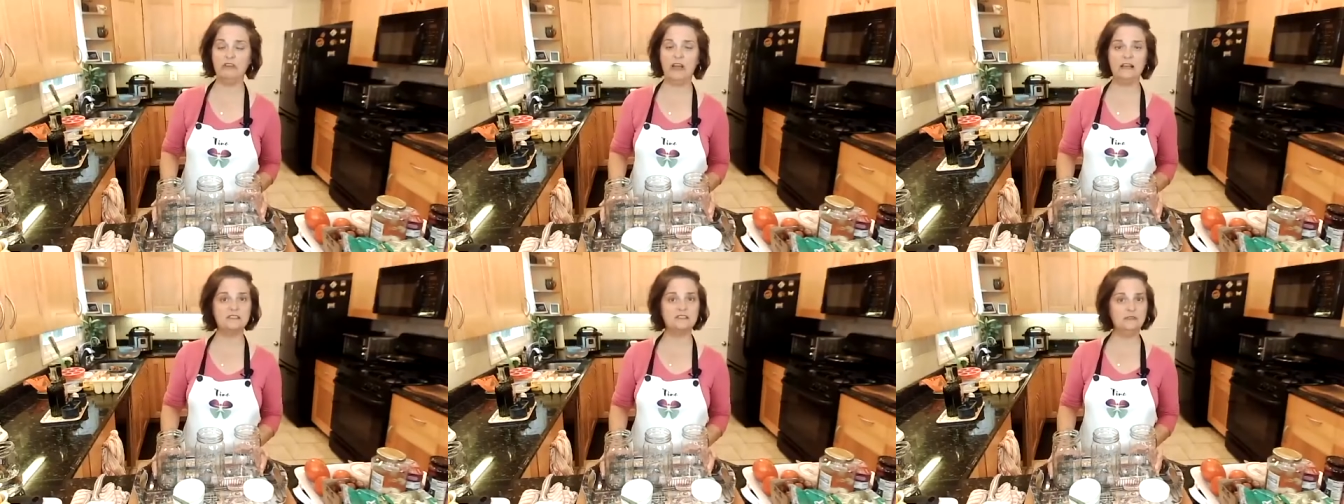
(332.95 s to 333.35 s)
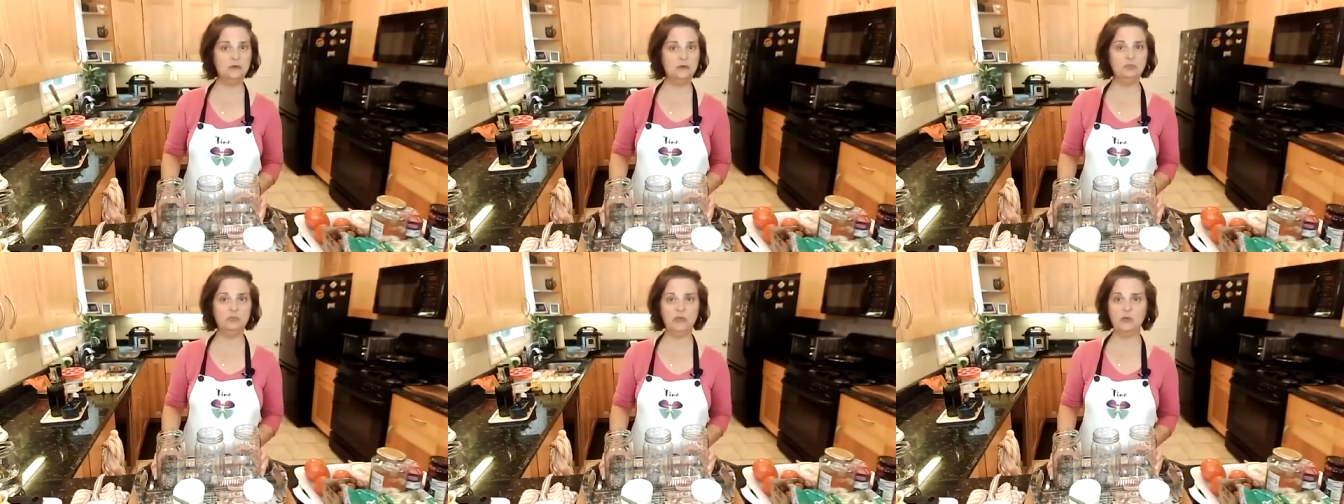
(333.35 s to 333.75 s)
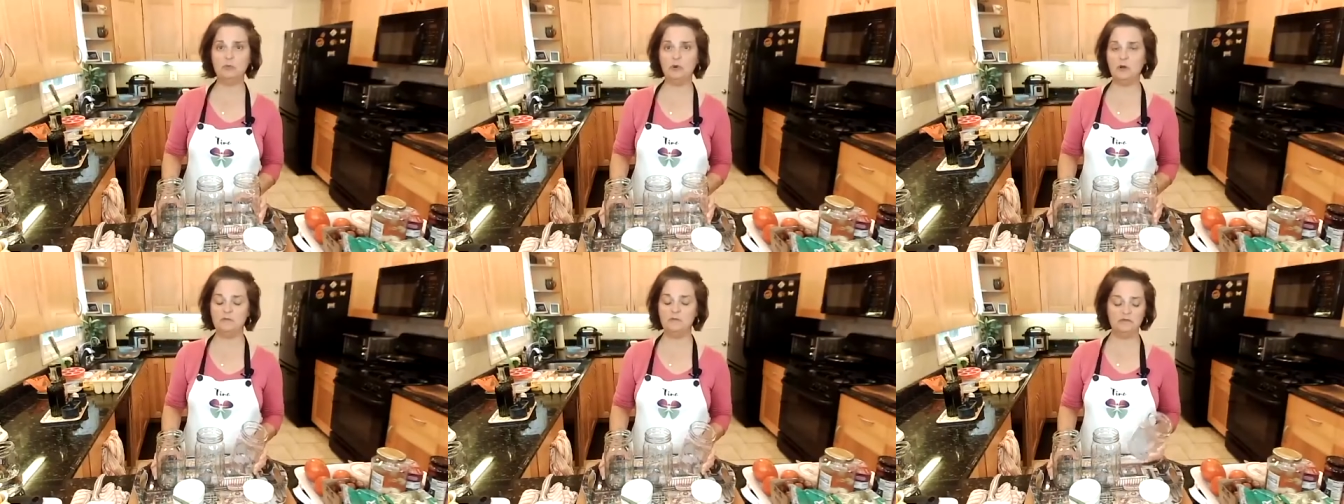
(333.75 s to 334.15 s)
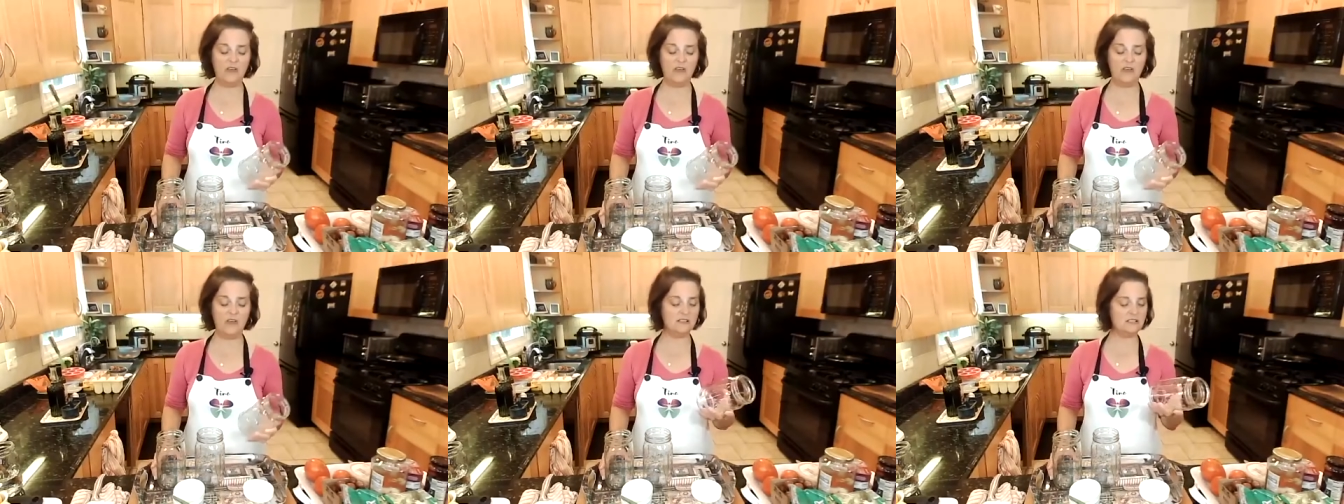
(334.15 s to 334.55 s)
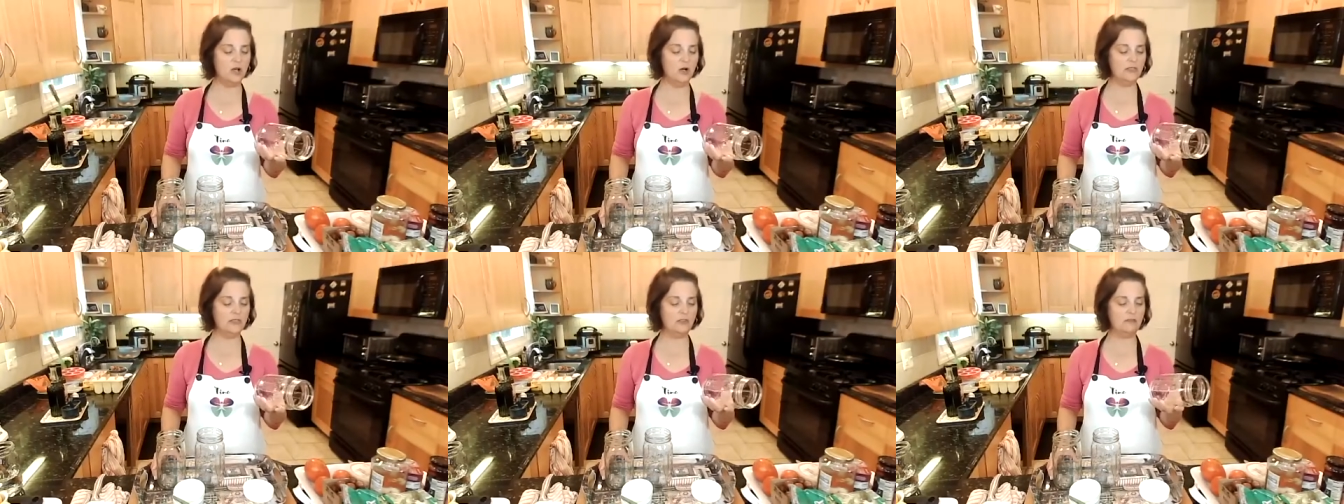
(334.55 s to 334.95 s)
fast food, people, fast,
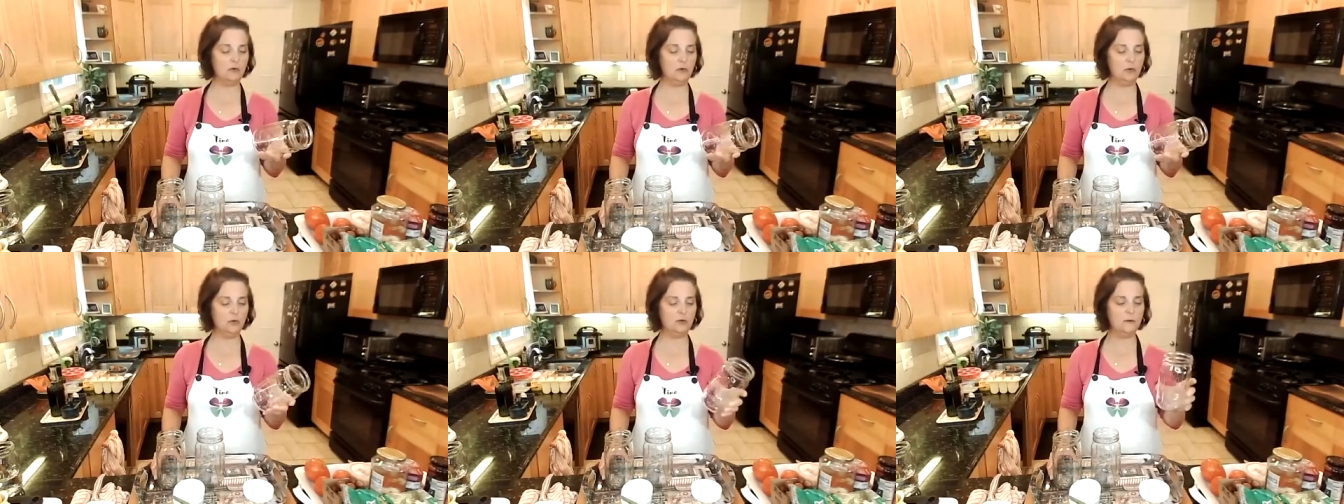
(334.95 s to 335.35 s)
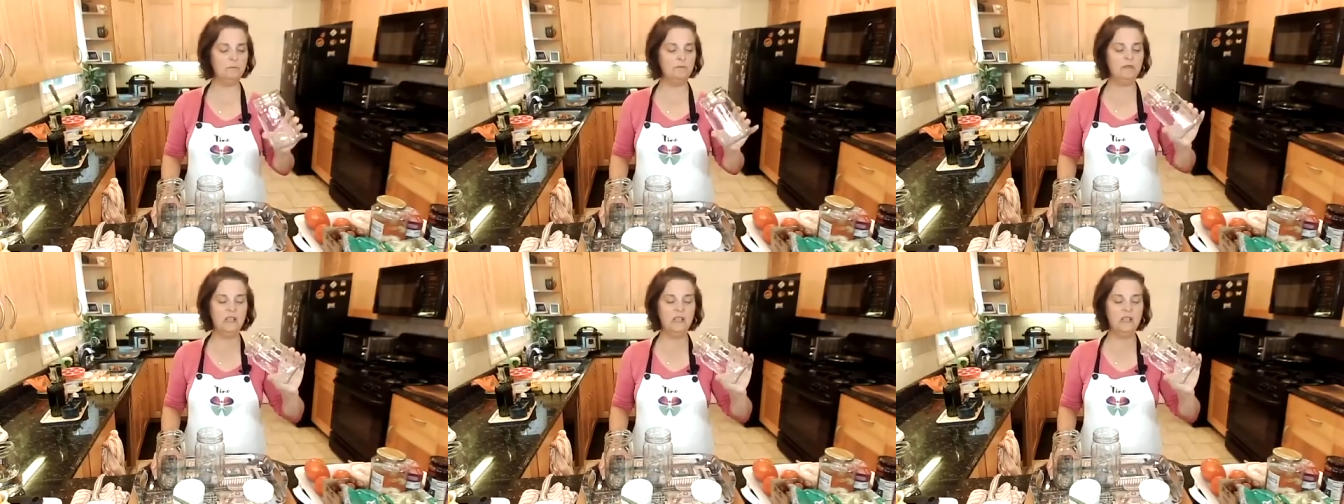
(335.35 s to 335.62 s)
healthy food.